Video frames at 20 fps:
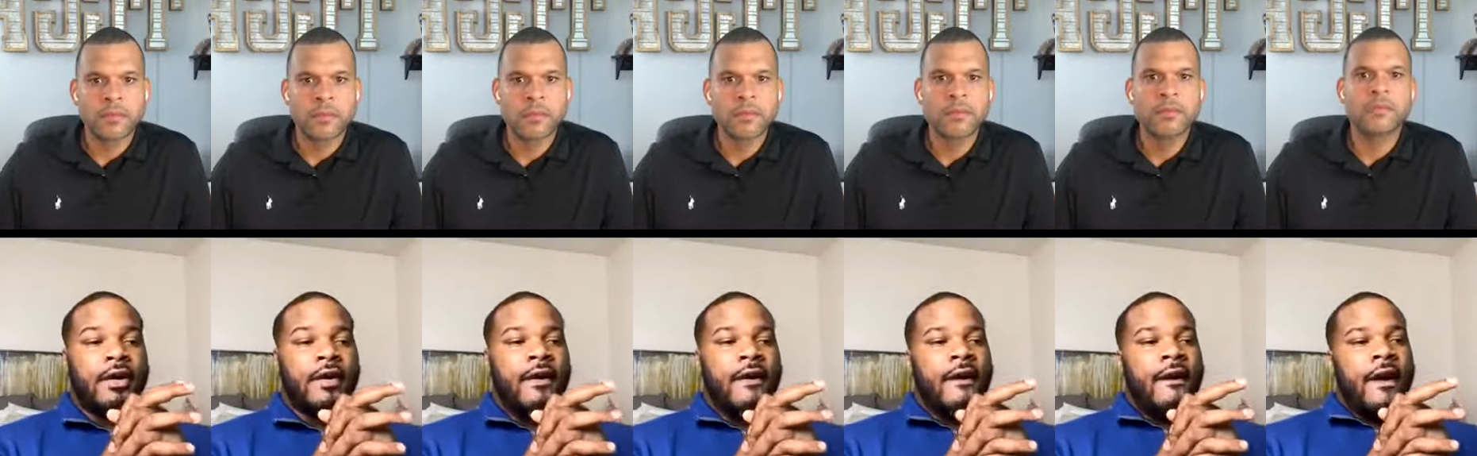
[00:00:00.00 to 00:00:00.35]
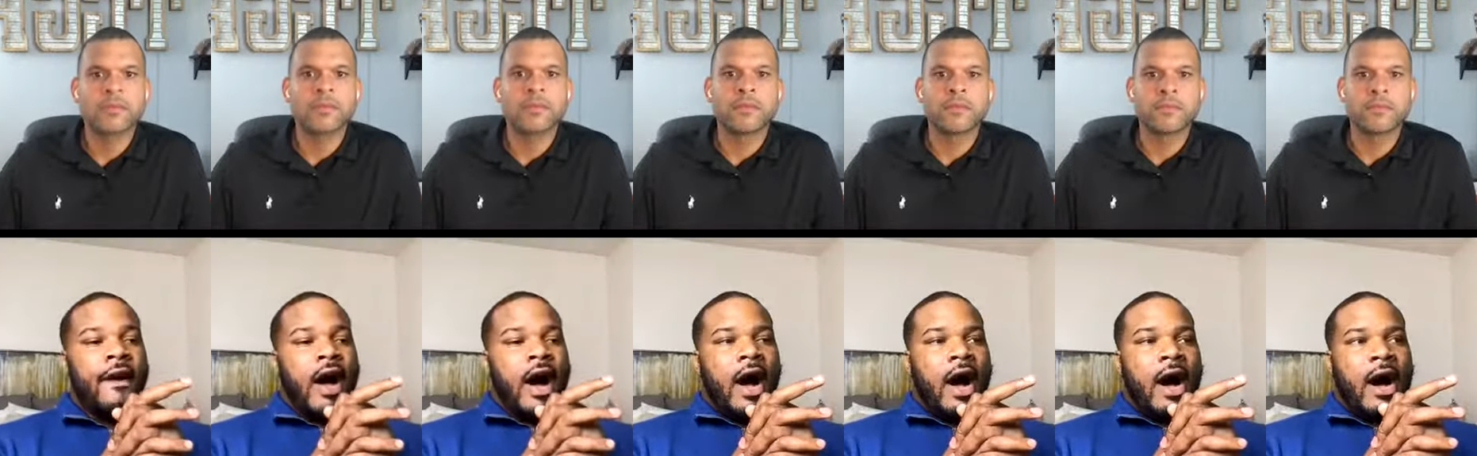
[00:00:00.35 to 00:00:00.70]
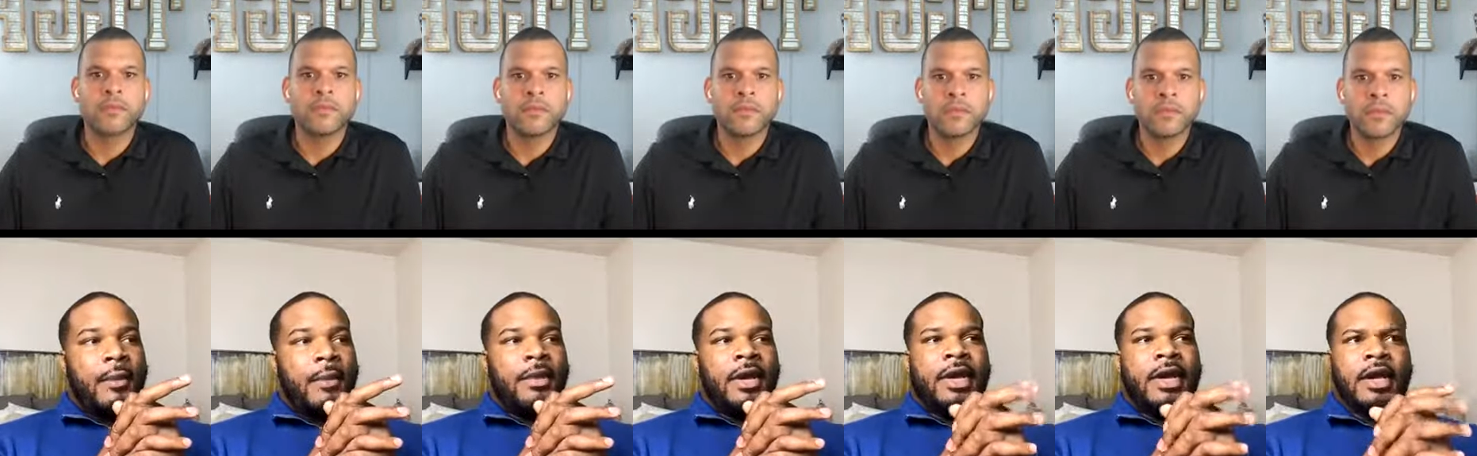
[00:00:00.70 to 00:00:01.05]
Speaker 1: Mm-hmm. Uh,
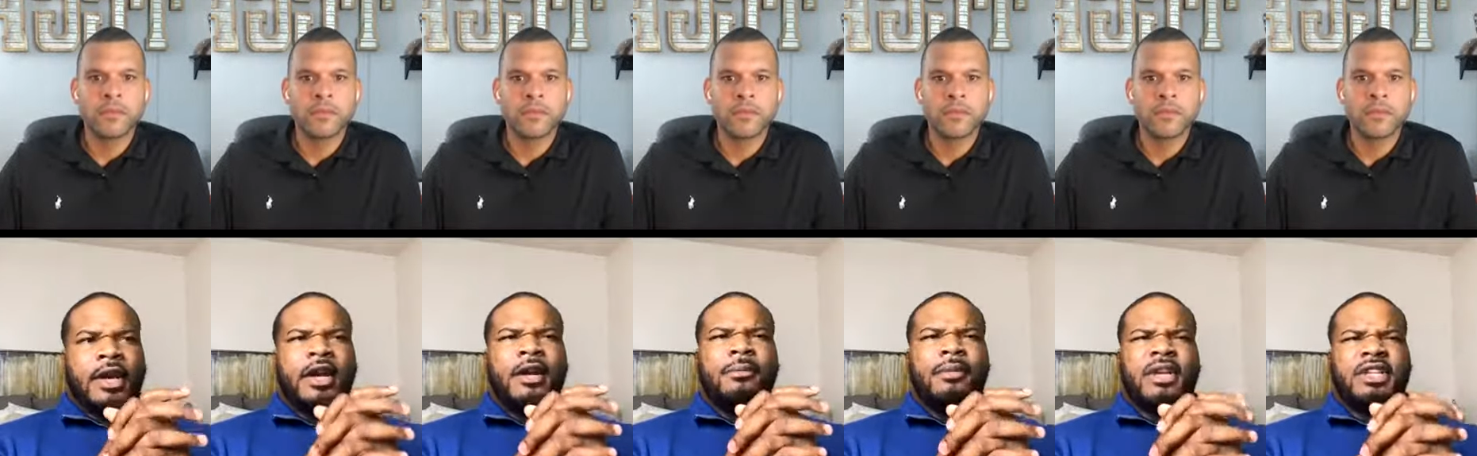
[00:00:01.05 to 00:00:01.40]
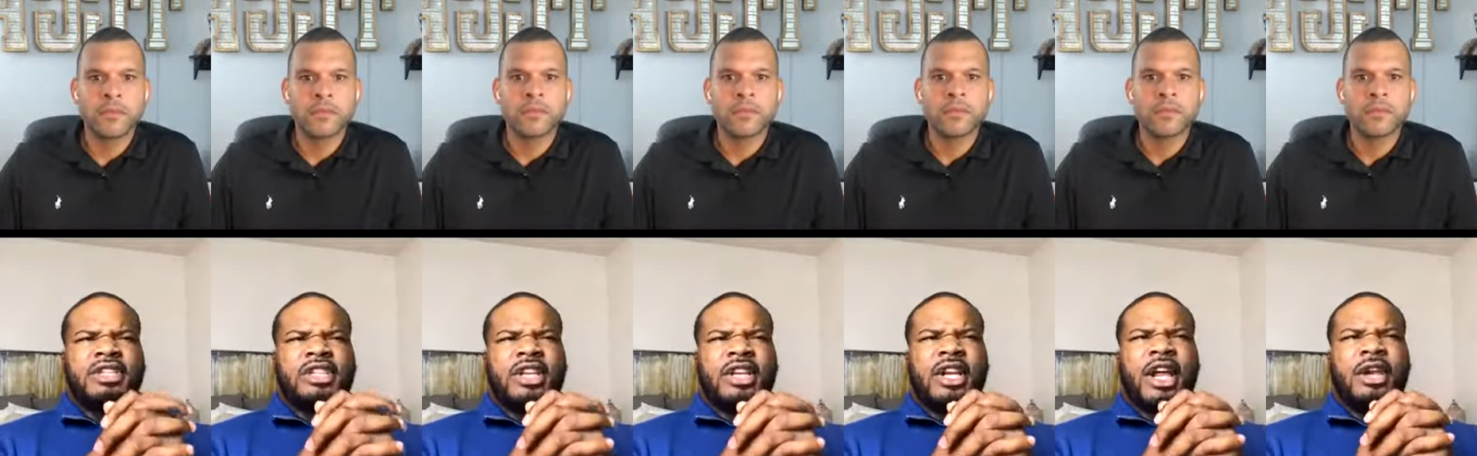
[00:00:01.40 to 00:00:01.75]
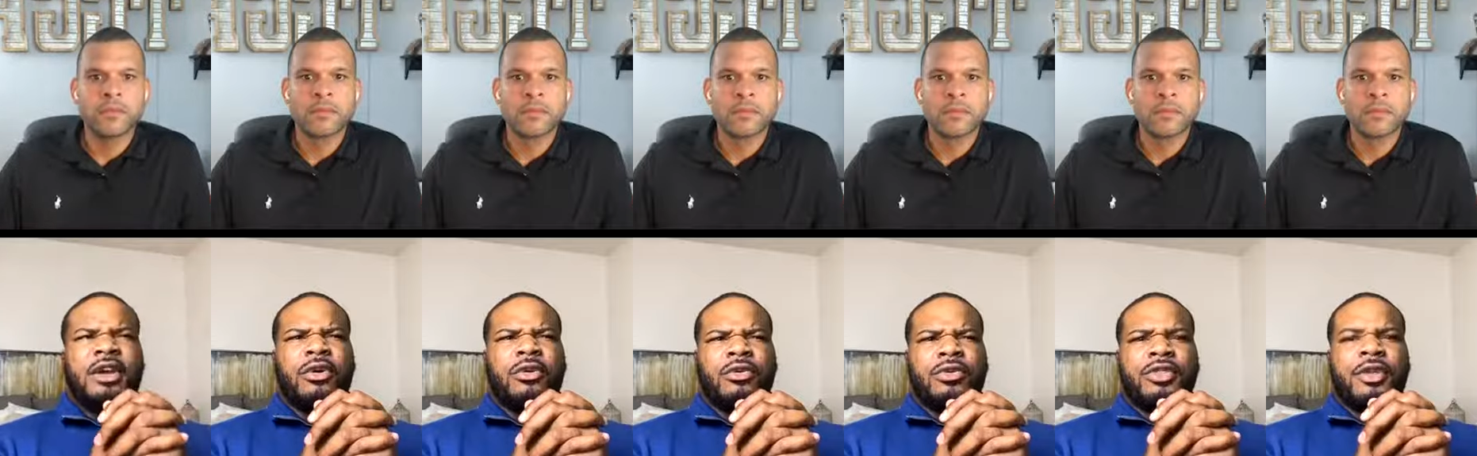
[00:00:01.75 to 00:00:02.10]
here in Michigan, I know
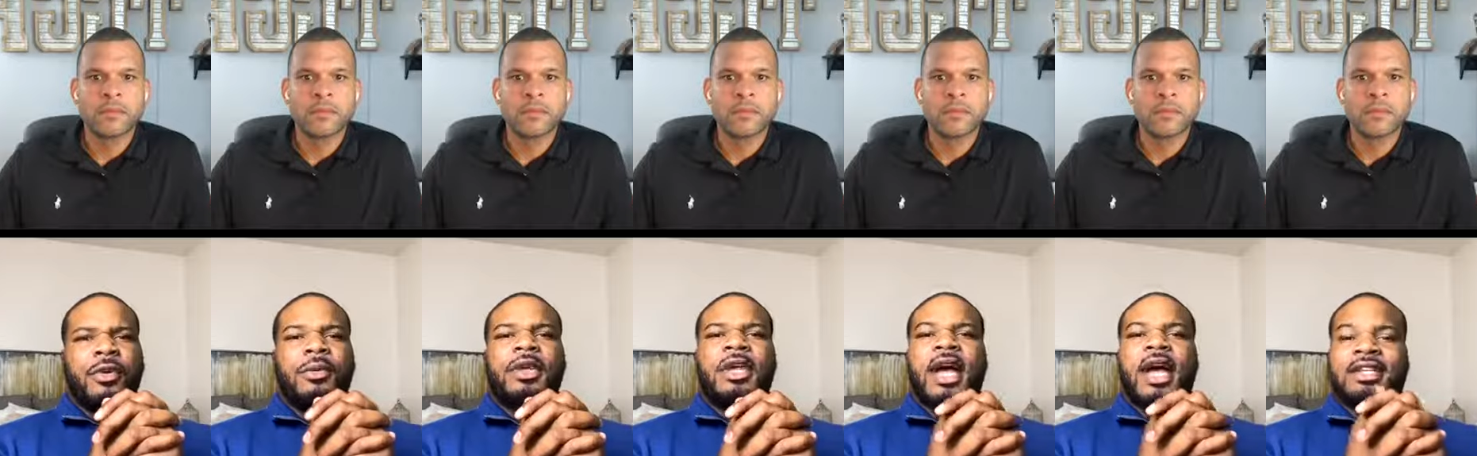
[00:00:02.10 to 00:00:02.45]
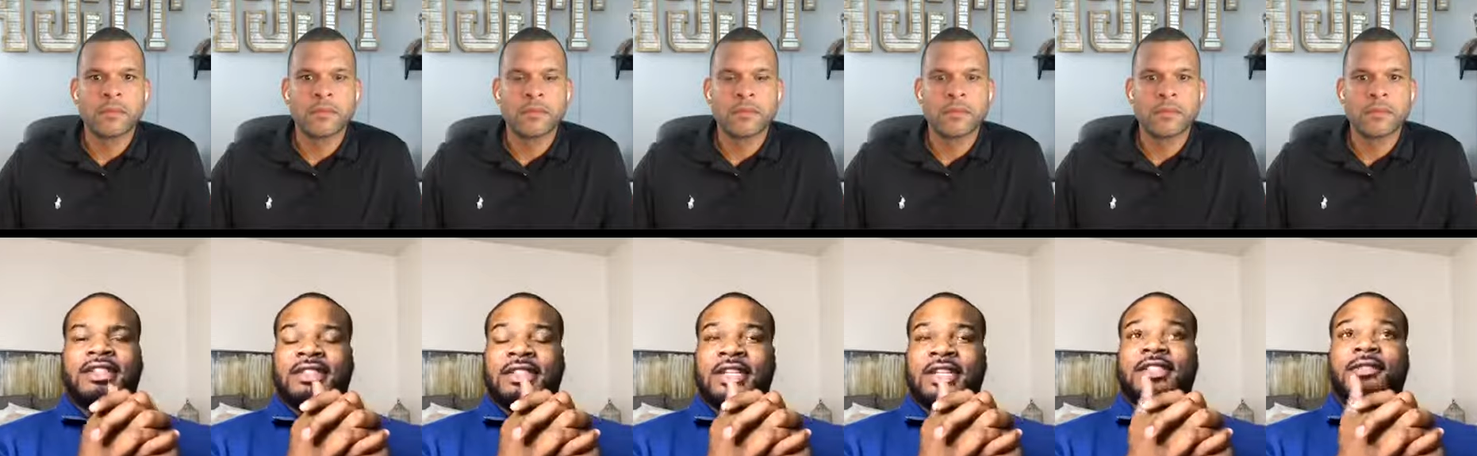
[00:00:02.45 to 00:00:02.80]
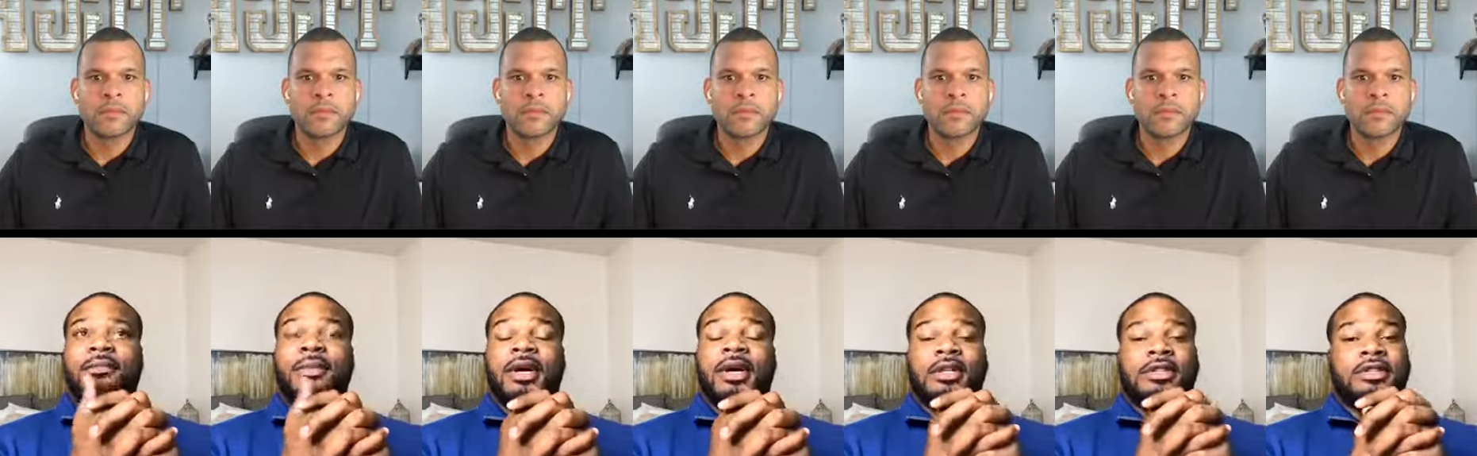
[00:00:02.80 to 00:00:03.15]
that we got six
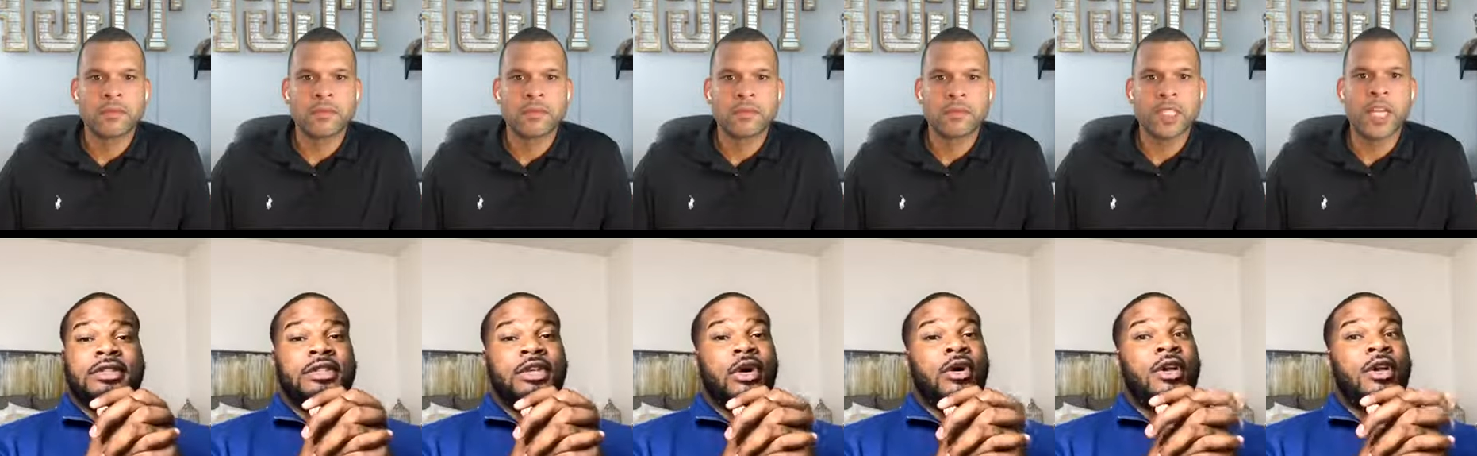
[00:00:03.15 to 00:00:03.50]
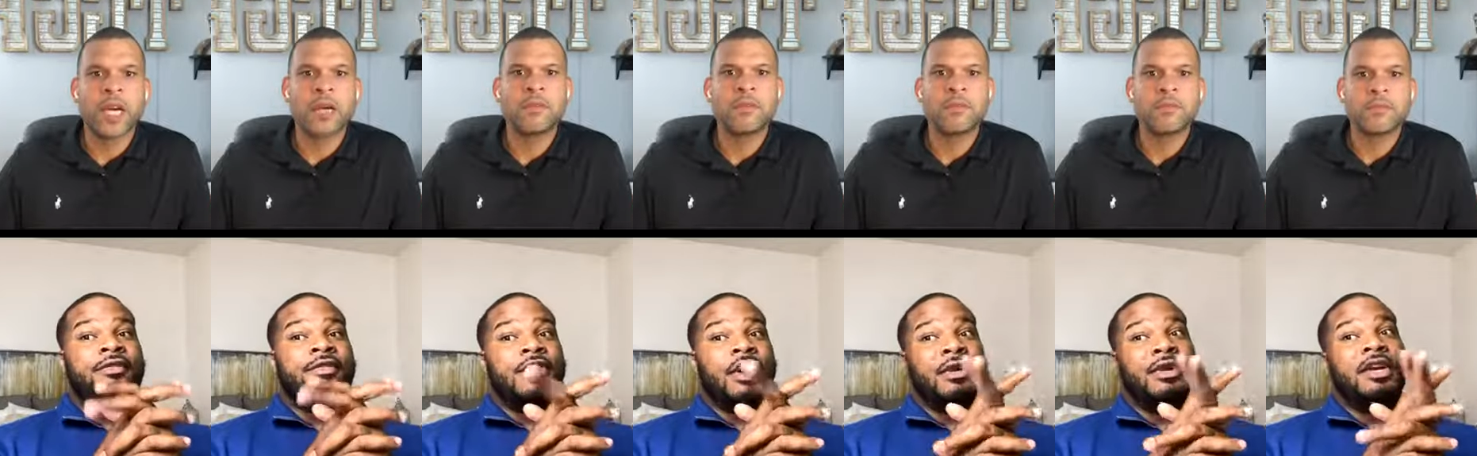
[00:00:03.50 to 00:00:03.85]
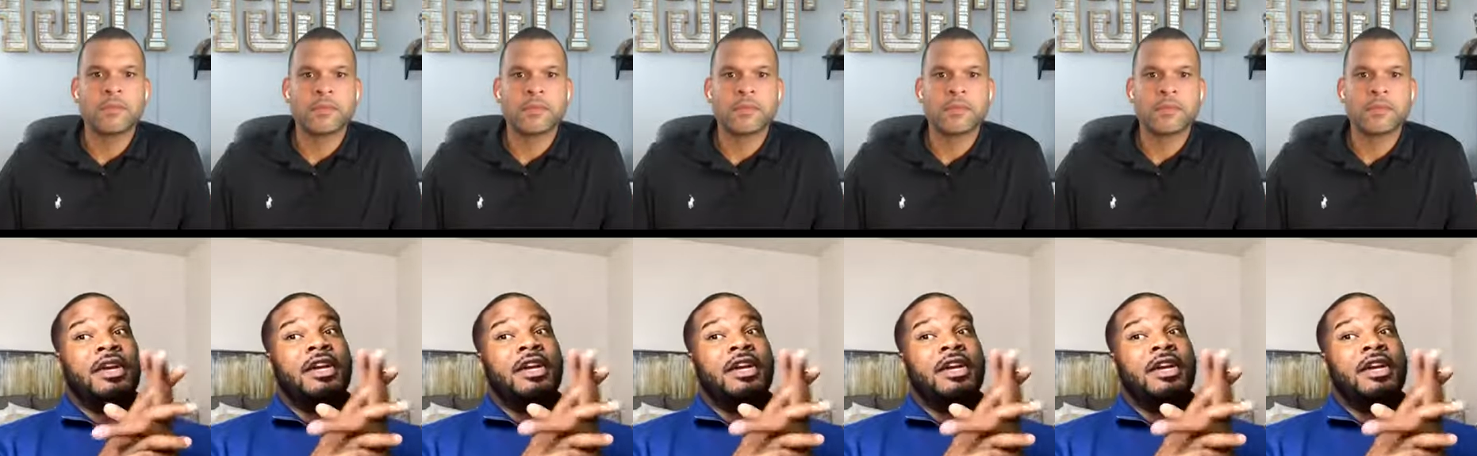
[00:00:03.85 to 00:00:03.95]
months. So even yep. though